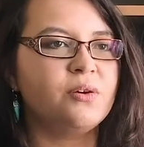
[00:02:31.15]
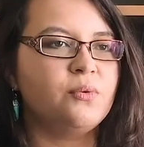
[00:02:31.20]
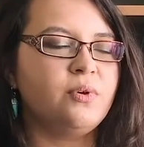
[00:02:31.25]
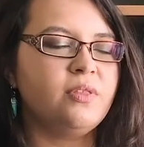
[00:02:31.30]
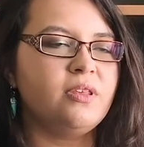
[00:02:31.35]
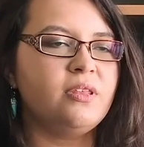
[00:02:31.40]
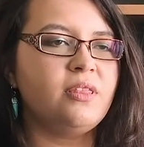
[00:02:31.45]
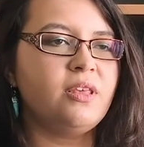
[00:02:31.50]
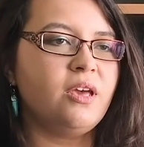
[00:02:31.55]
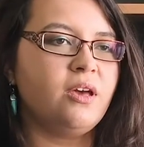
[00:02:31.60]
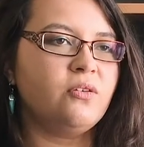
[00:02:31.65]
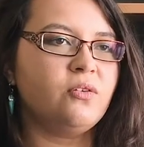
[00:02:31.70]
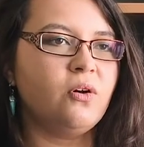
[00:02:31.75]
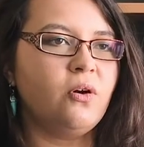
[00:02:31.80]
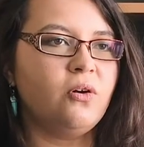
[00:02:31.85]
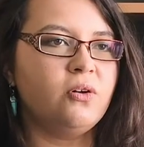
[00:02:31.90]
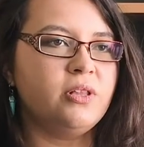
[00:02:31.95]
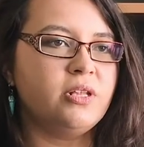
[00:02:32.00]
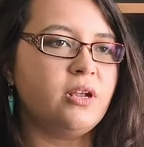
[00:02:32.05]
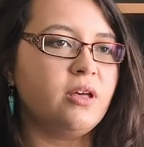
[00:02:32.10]
Within the
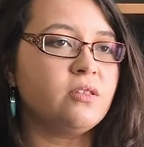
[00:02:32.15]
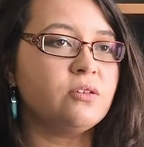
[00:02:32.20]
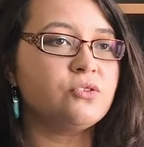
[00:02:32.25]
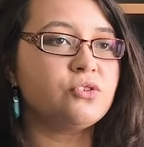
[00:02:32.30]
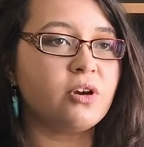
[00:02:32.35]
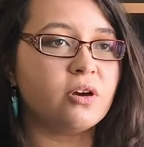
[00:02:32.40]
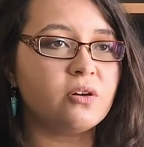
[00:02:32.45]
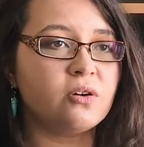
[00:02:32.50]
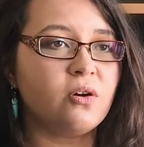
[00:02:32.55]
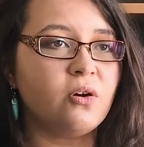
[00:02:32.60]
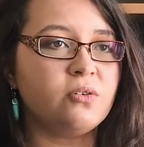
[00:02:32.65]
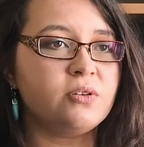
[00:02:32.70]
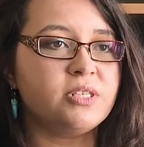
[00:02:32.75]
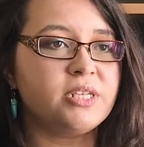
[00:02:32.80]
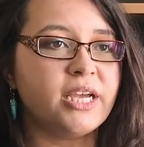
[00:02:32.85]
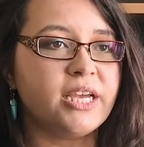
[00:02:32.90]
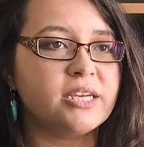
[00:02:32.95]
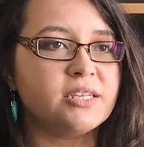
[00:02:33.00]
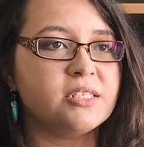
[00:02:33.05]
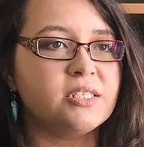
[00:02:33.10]
alcohol and other drug
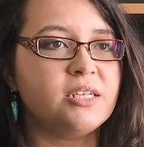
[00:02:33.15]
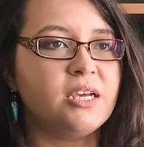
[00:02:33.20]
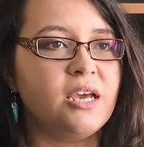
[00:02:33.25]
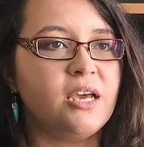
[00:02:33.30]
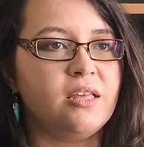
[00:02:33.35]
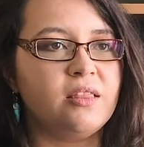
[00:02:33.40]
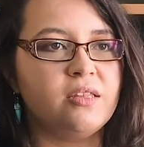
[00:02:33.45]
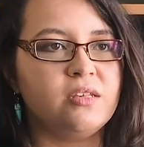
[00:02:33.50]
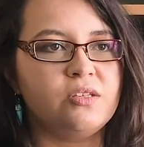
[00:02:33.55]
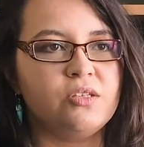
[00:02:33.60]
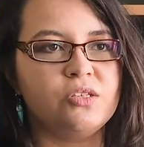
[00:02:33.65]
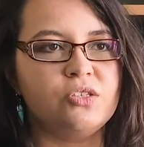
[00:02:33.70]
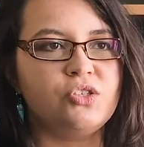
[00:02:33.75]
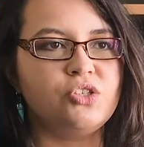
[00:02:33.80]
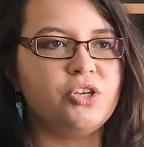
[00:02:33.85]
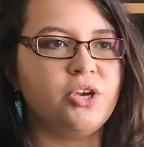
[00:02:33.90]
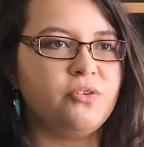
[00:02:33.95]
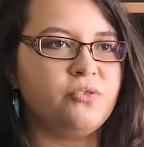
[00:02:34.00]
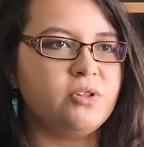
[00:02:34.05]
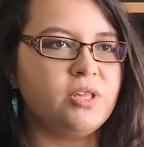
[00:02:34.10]
context, this is
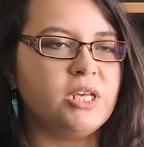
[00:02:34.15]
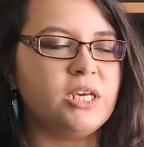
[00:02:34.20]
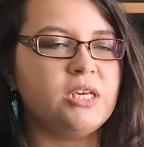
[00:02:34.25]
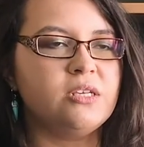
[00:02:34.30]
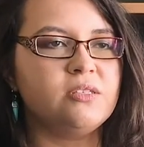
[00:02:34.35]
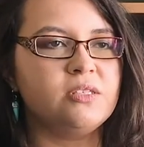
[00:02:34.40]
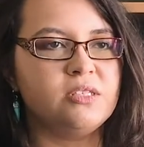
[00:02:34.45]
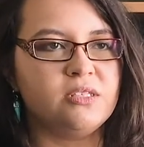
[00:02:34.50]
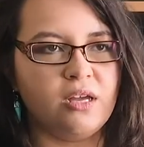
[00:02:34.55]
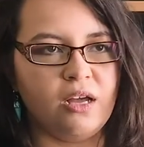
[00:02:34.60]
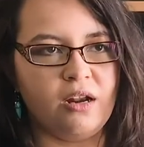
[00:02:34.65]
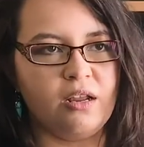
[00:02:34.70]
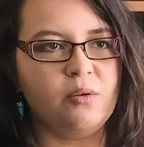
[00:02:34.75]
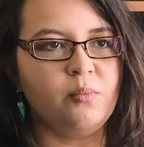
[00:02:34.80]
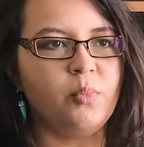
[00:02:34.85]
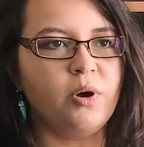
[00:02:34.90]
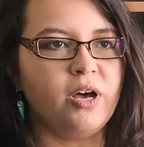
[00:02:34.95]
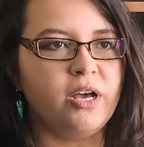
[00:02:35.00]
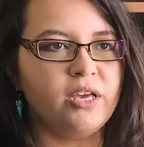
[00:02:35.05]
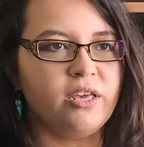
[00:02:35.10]
generally
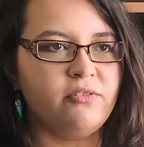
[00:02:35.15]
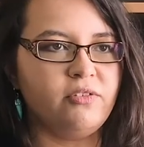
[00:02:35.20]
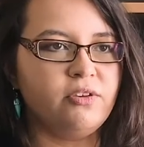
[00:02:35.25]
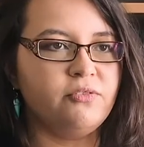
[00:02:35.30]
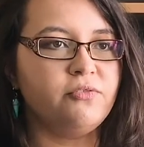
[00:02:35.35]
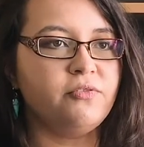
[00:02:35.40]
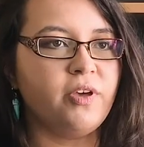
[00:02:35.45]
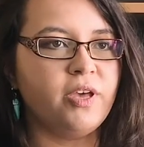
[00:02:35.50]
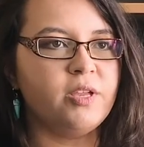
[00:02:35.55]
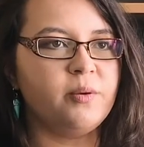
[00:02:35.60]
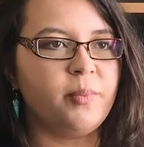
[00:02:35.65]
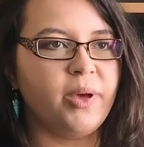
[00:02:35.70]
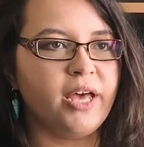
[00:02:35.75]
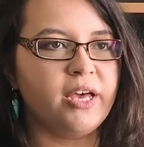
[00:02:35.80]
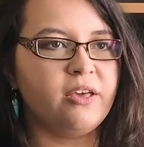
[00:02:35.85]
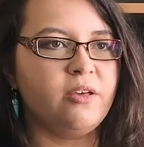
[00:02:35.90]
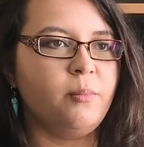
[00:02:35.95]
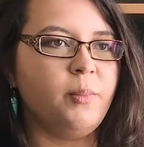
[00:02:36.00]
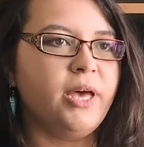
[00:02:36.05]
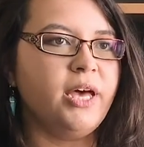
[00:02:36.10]
starting by giving
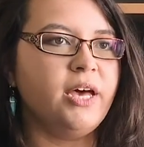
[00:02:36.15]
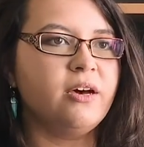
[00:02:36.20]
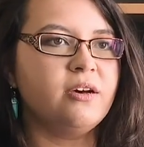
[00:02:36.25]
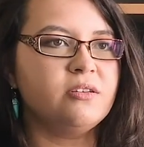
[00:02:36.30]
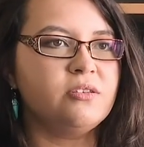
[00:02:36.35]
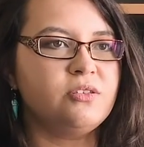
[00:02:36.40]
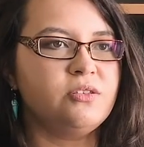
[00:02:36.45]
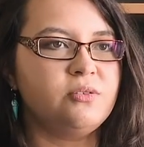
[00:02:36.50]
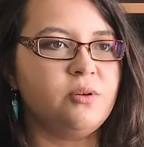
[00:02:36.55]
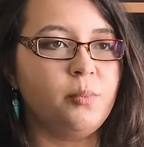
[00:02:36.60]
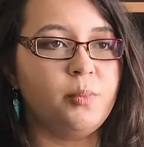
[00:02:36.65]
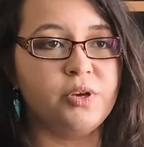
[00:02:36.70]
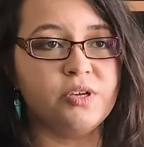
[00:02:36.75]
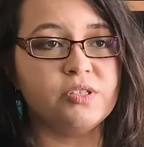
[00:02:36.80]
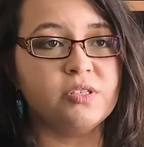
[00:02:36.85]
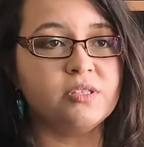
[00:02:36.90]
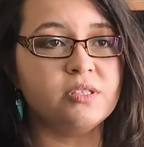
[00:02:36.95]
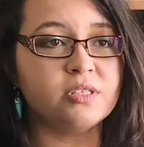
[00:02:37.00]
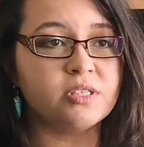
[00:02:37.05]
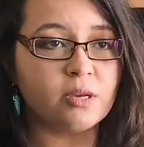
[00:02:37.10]
feedback about a
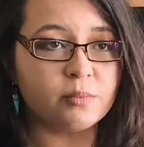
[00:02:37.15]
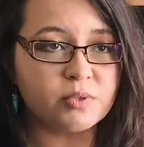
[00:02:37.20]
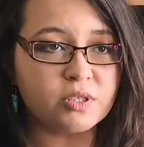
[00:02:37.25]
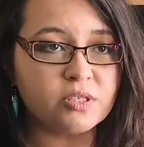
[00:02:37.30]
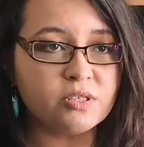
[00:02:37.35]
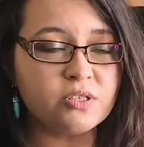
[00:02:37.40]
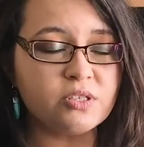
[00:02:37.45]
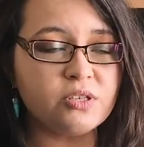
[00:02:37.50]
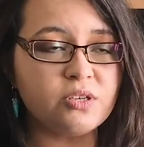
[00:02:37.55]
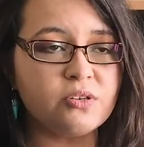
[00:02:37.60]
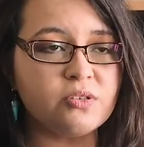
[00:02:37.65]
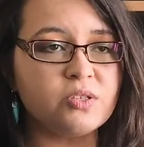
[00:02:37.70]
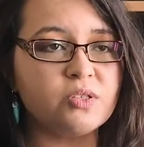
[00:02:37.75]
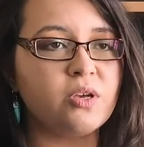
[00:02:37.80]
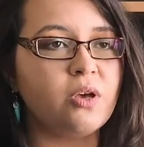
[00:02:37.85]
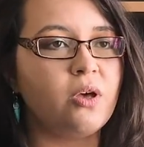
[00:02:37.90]
person's substance use,